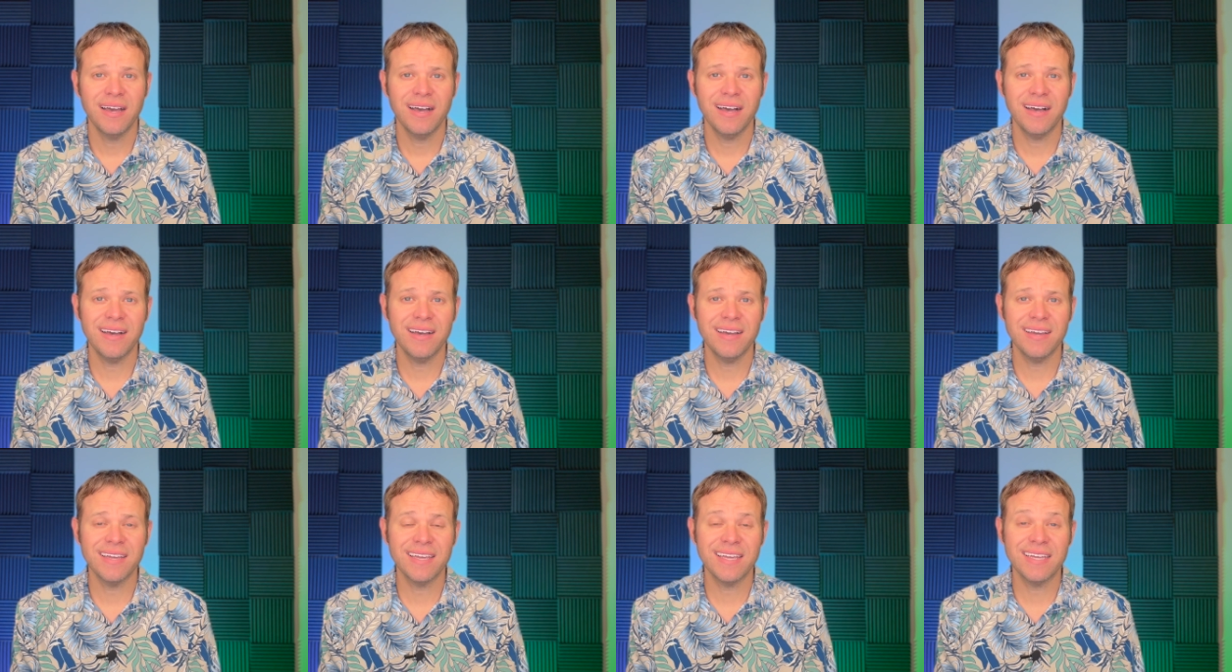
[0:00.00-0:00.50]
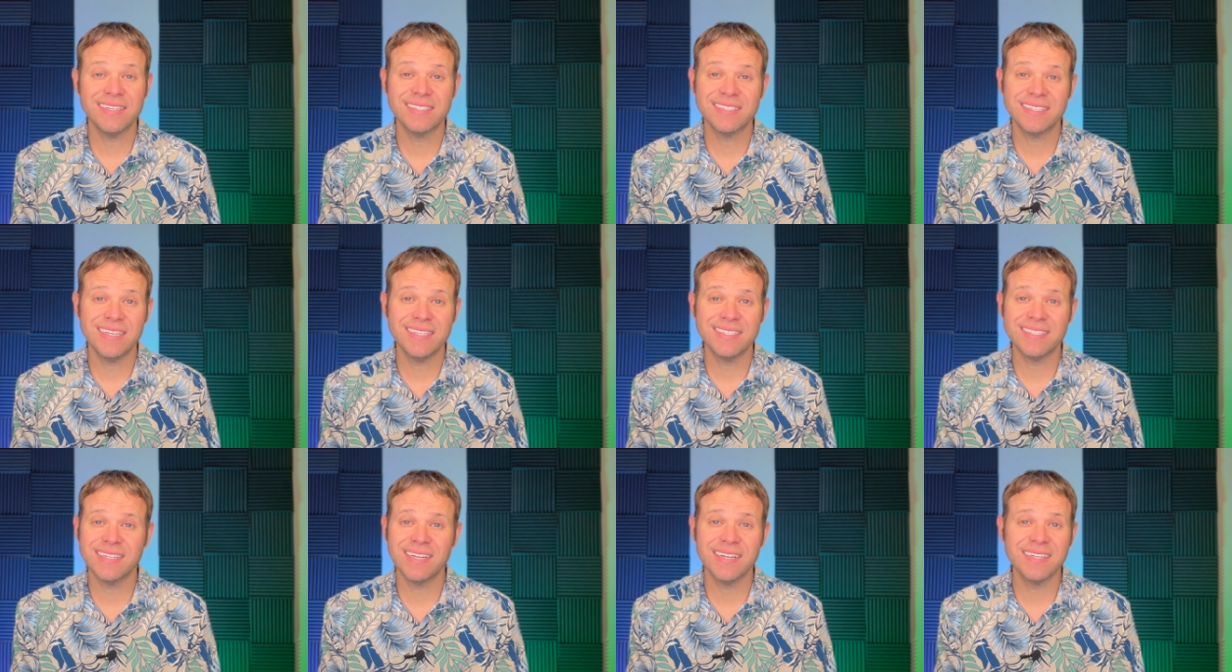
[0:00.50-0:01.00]
uh, He
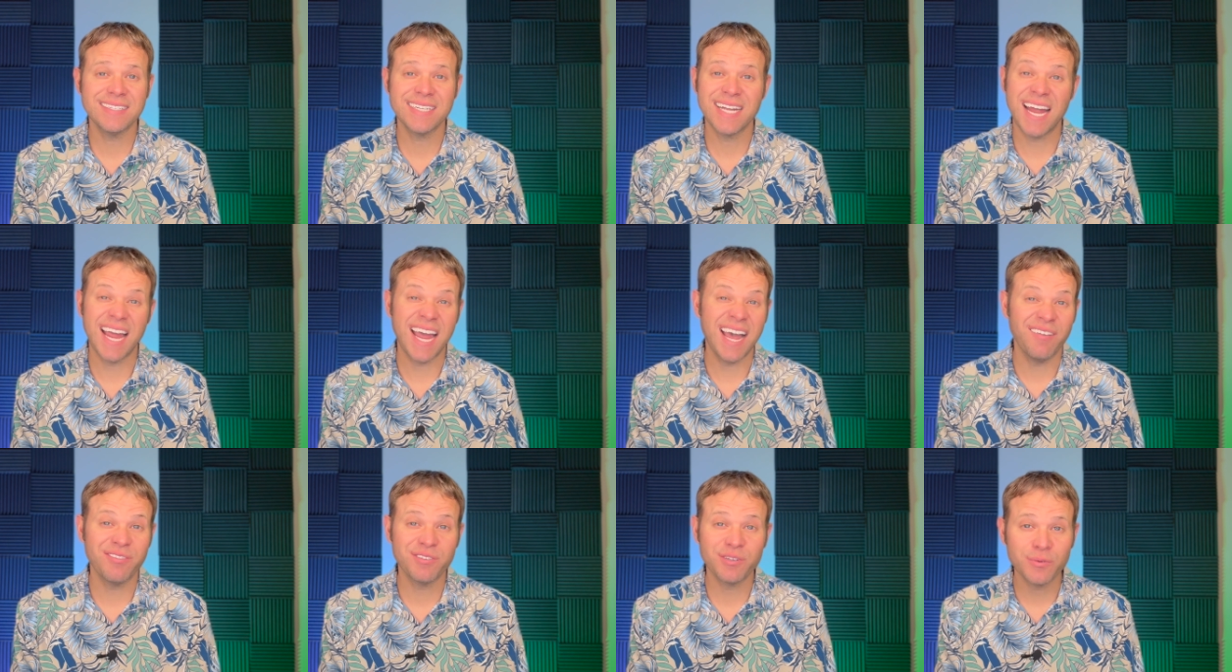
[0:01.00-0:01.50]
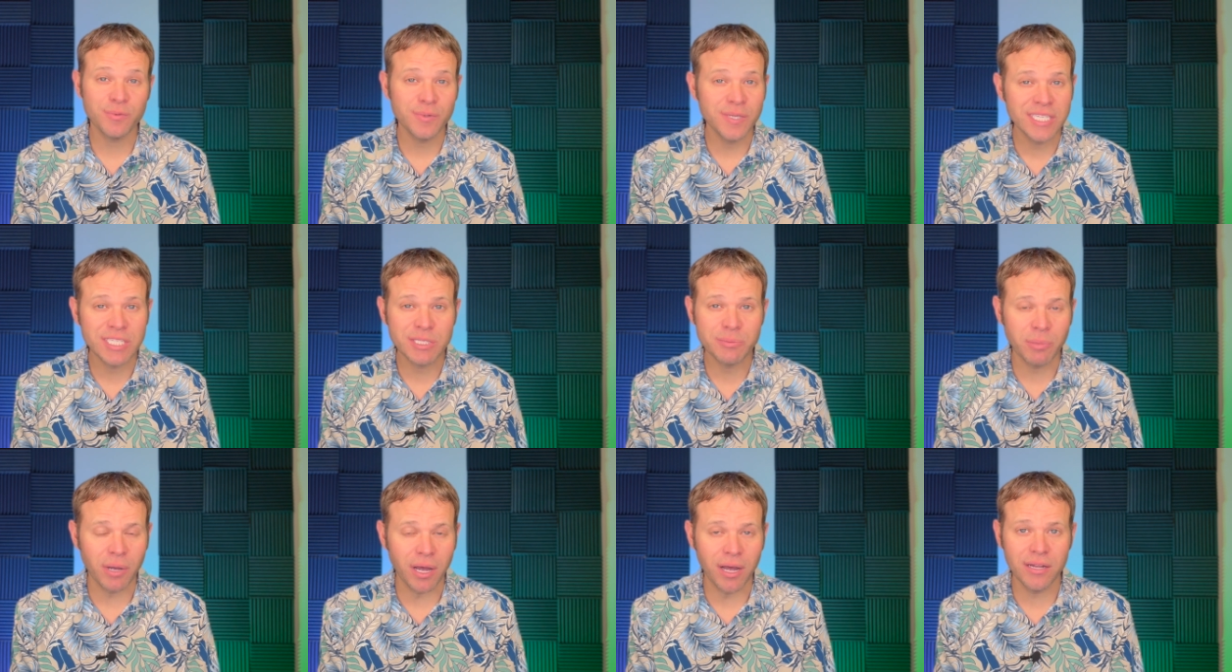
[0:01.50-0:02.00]
says He doesn't have to
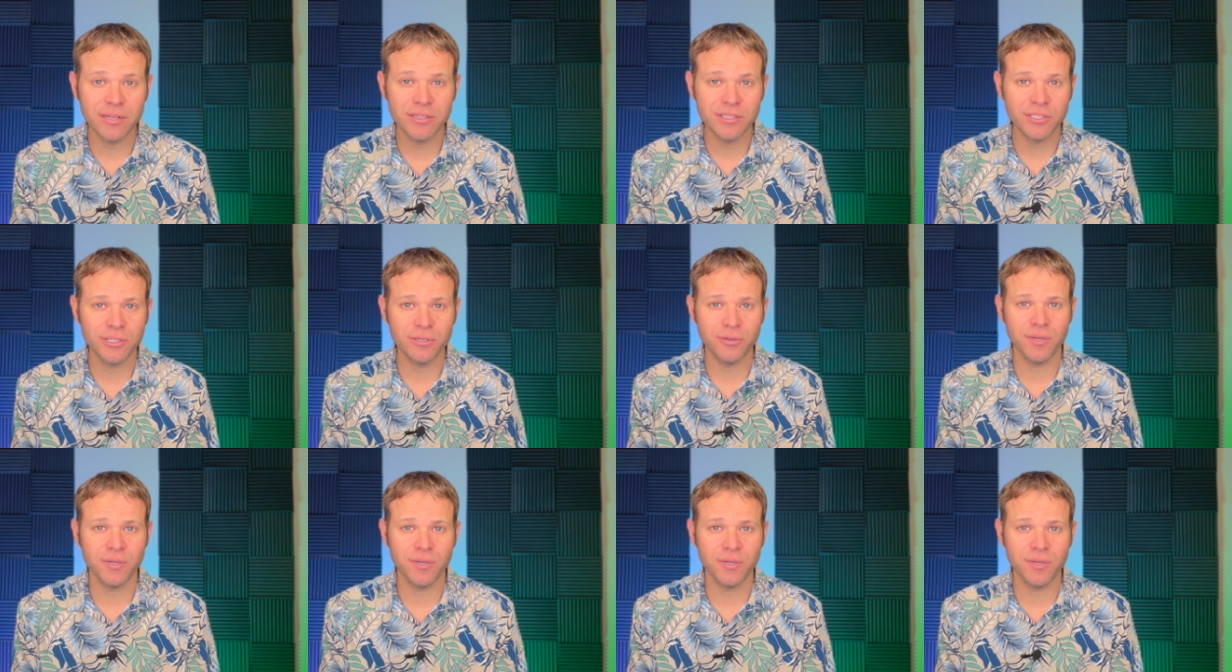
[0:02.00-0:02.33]
respond